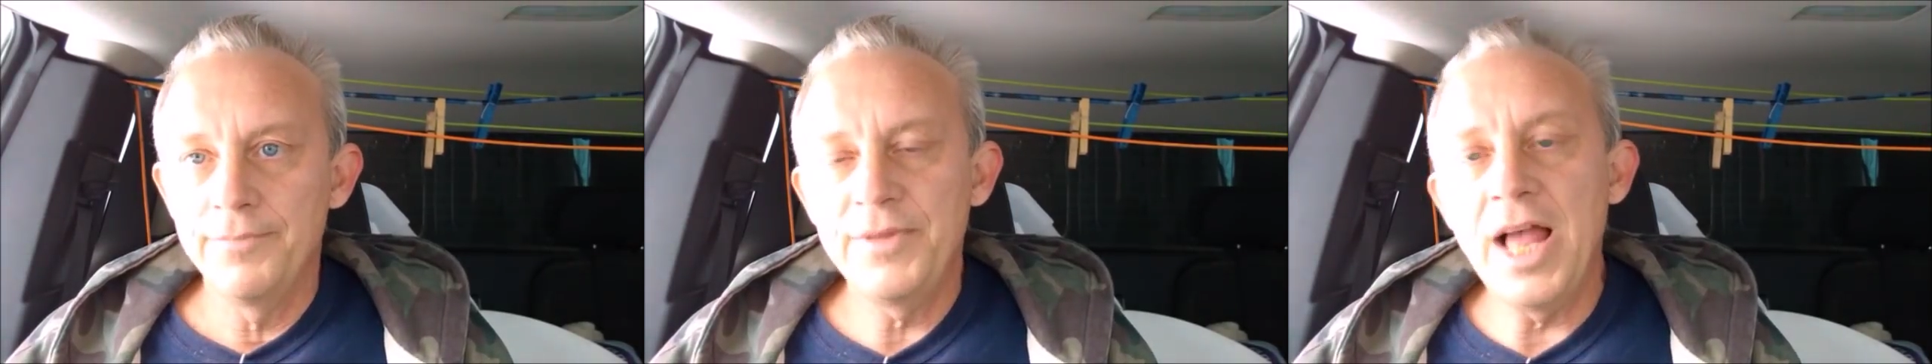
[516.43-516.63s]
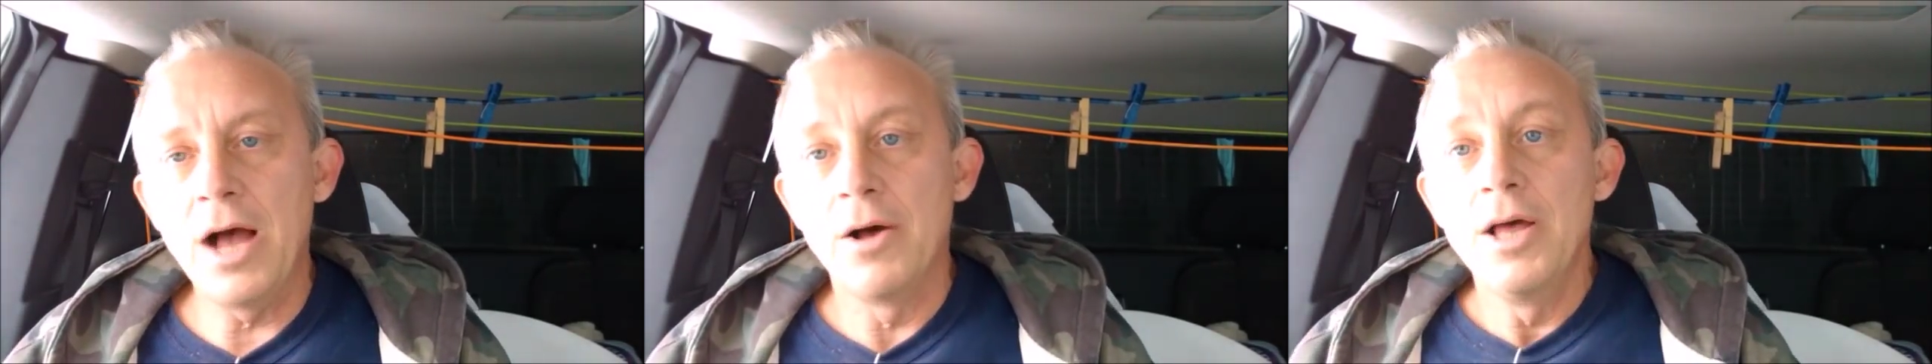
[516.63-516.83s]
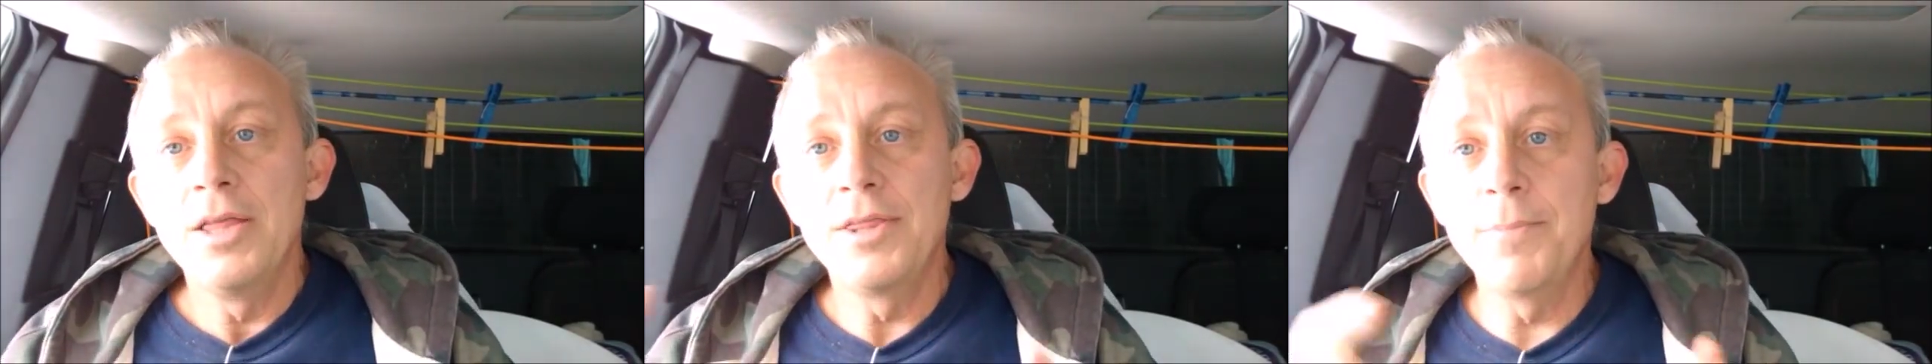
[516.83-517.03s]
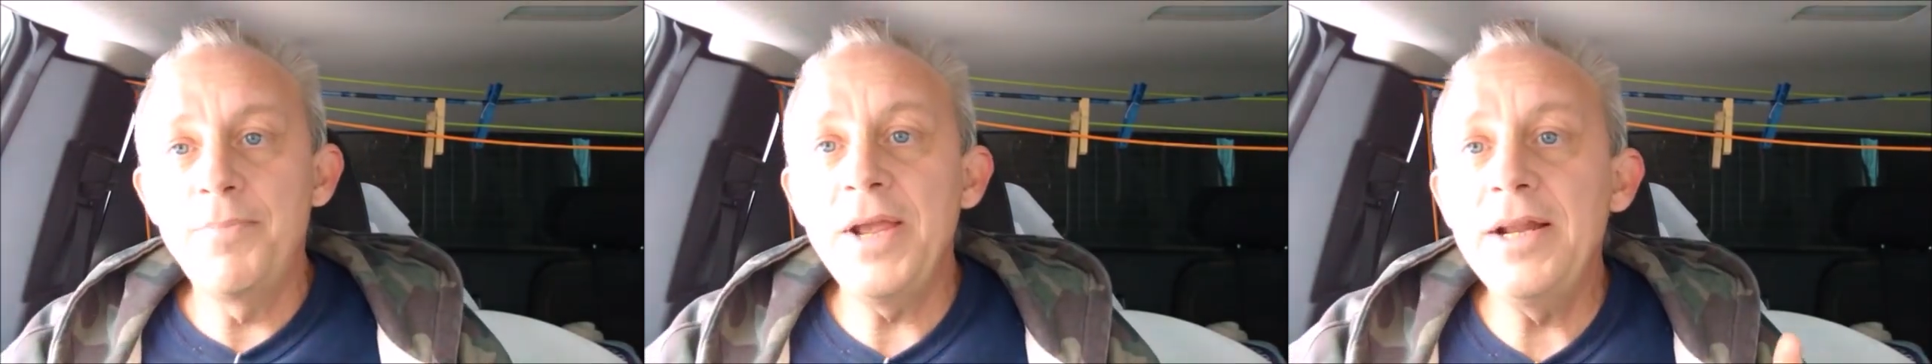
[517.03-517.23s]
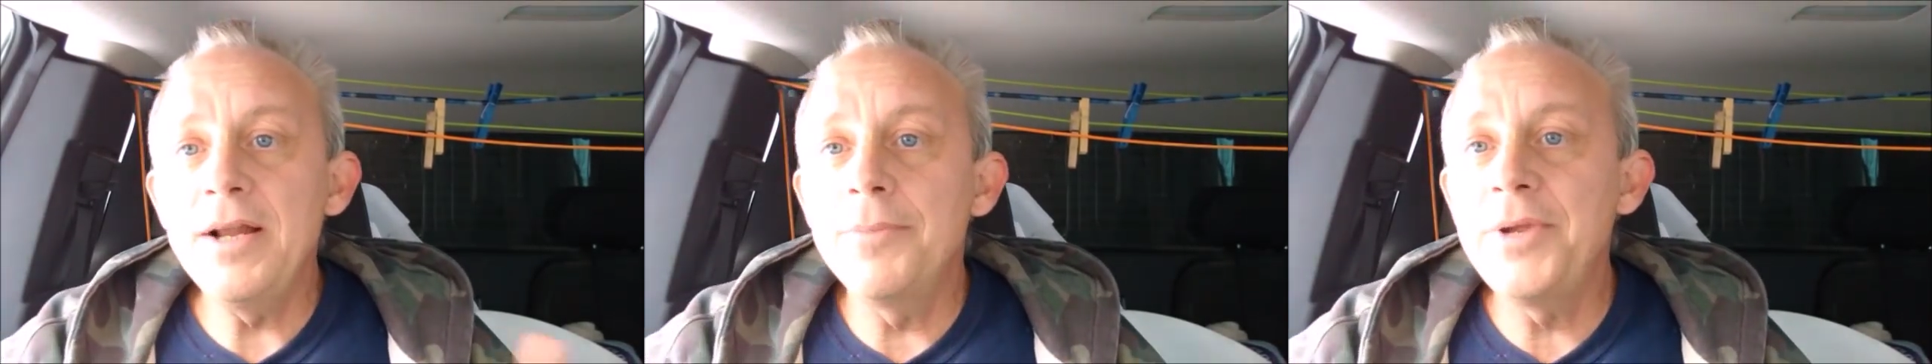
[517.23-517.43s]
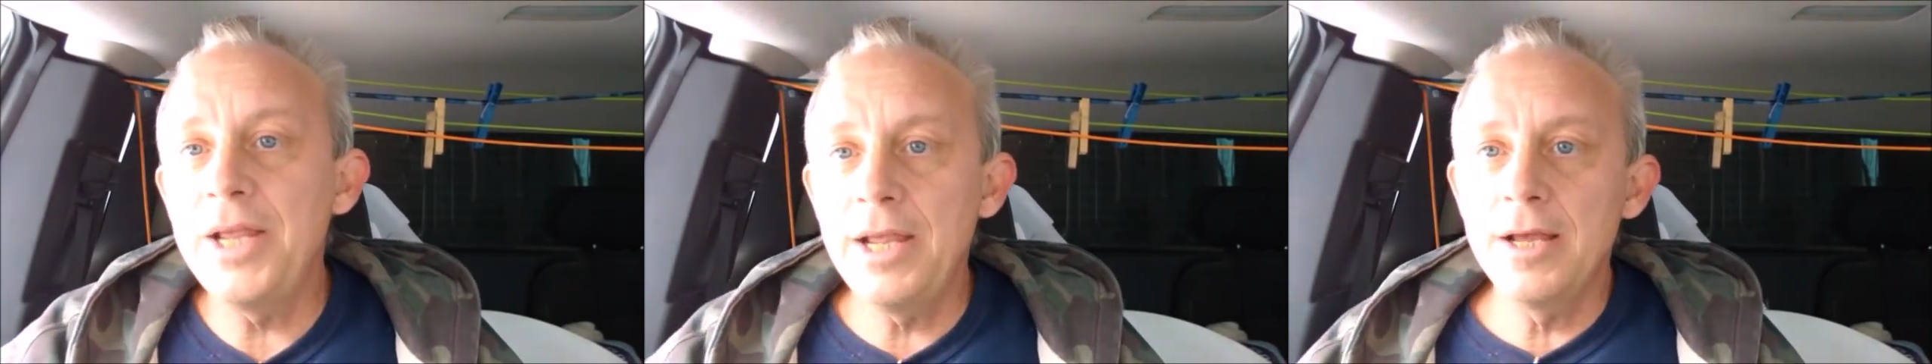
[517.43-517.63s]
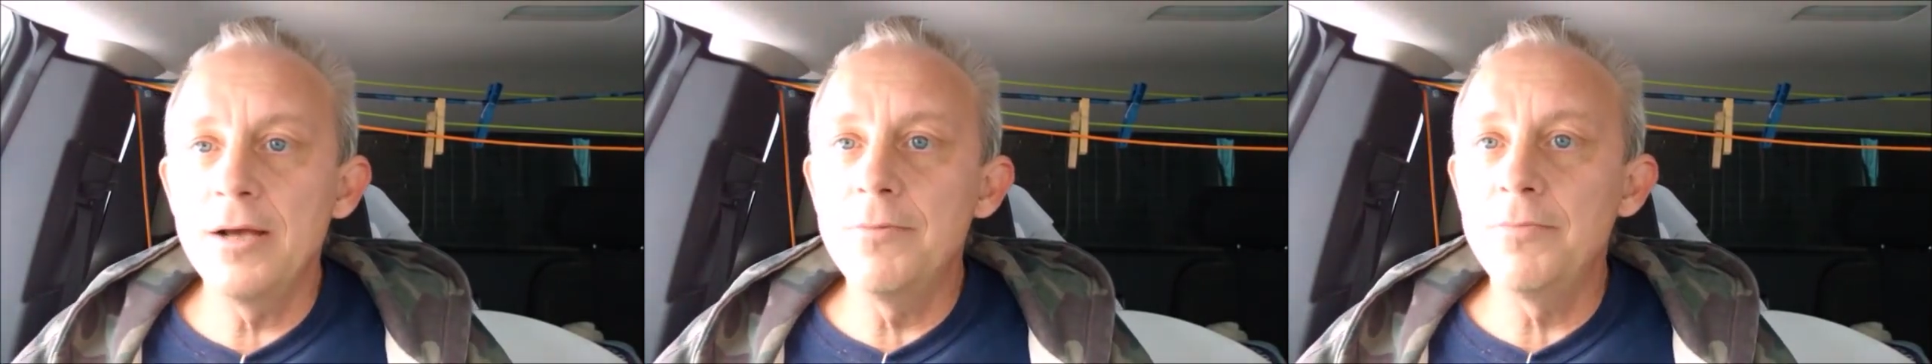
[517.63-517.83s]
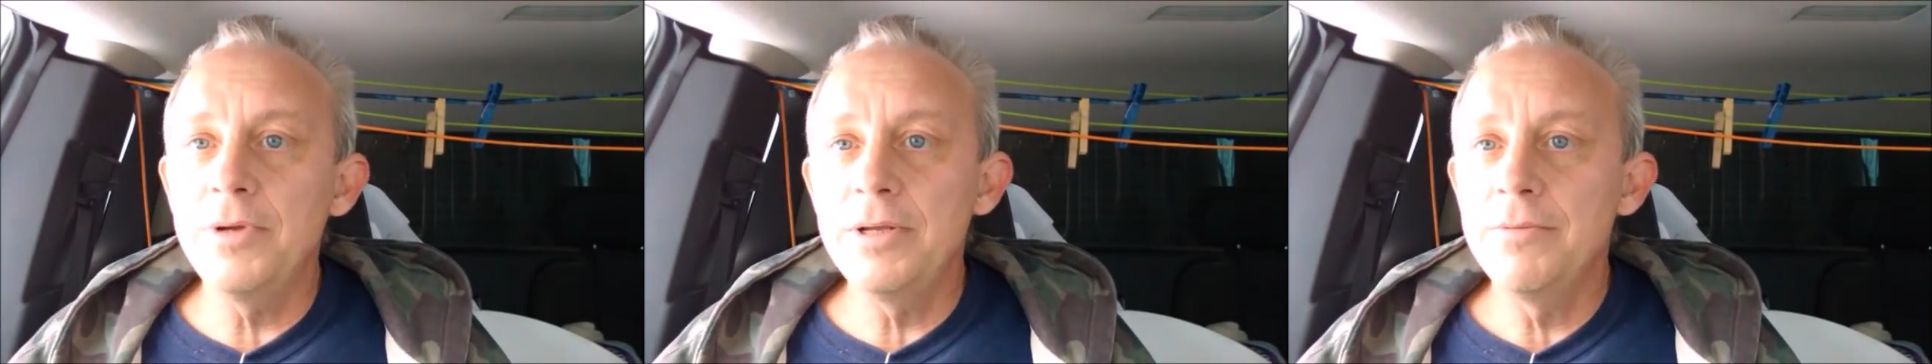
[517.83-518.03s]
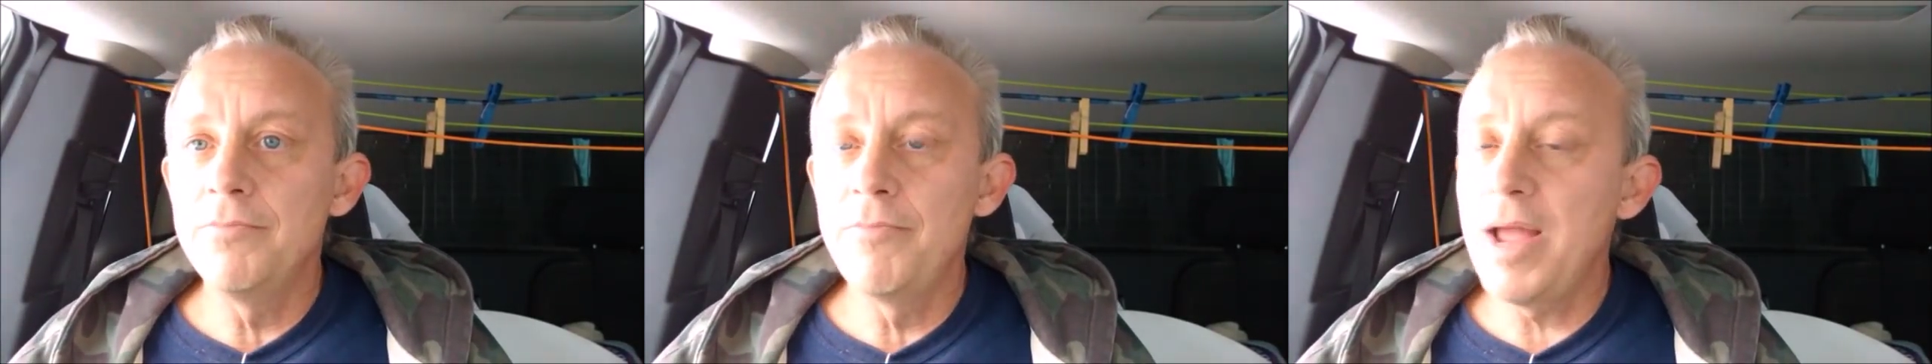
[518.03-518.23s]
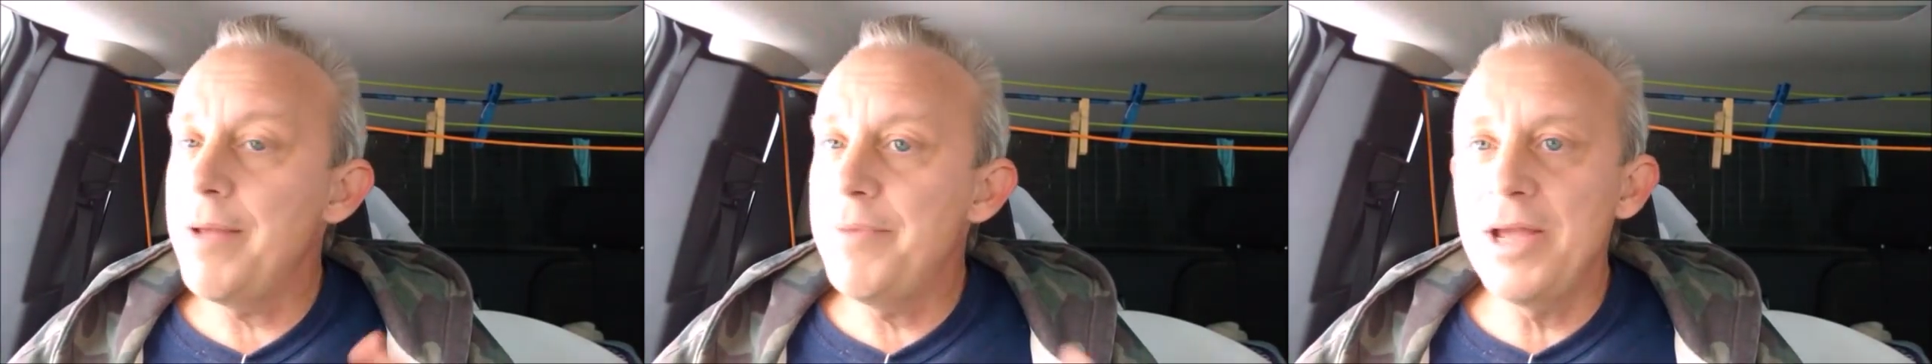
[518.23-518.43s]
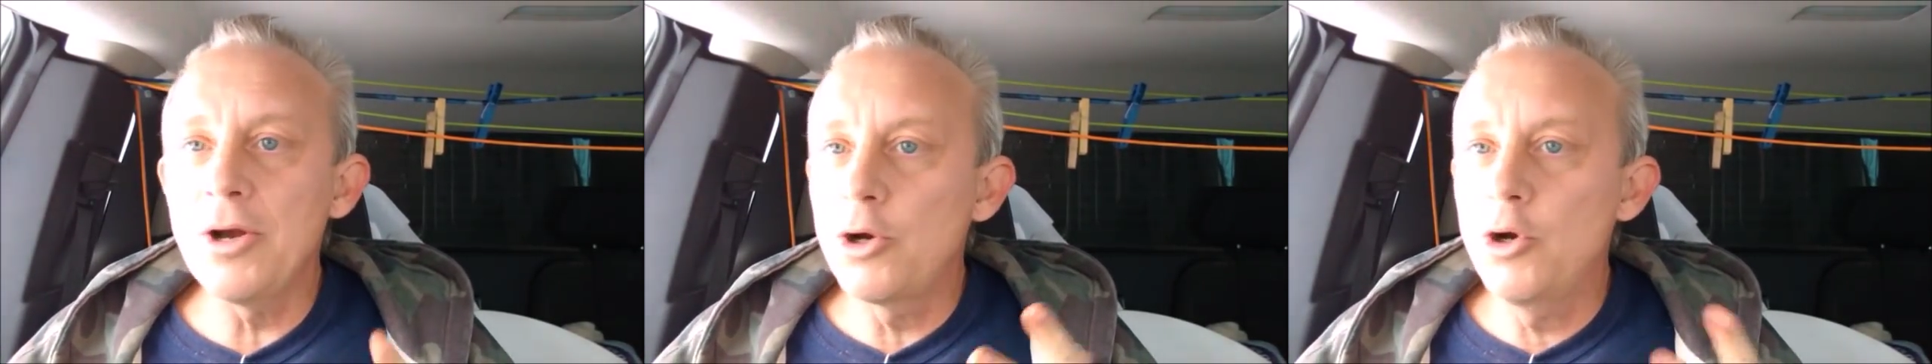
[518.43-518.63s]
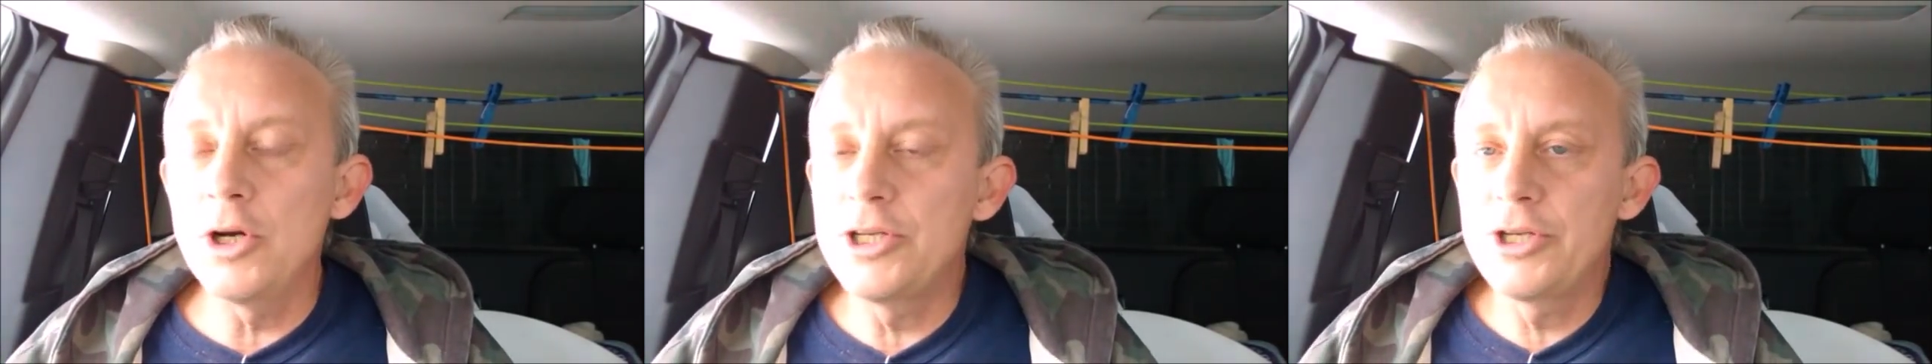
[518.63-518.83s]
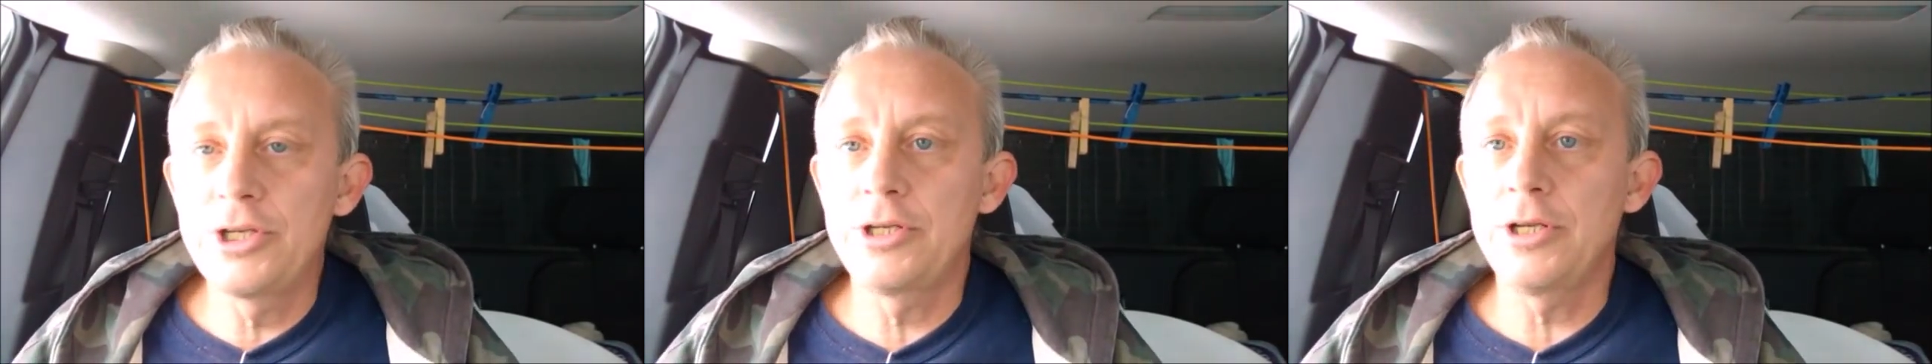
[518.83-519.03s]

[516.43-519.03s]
Now, the P W M may be a good